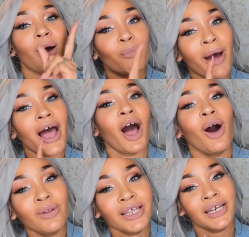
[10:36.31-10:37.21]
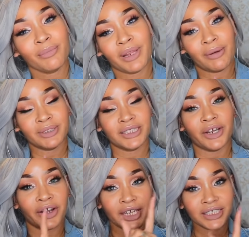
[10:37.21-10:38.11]
My only complaint with this
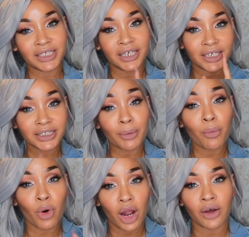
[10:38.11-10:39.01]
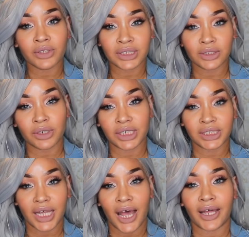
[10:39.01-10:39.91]
hair is it is more on the
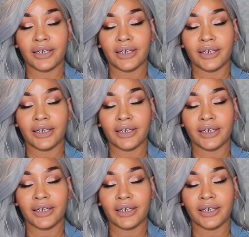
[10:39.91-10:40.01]
silky side.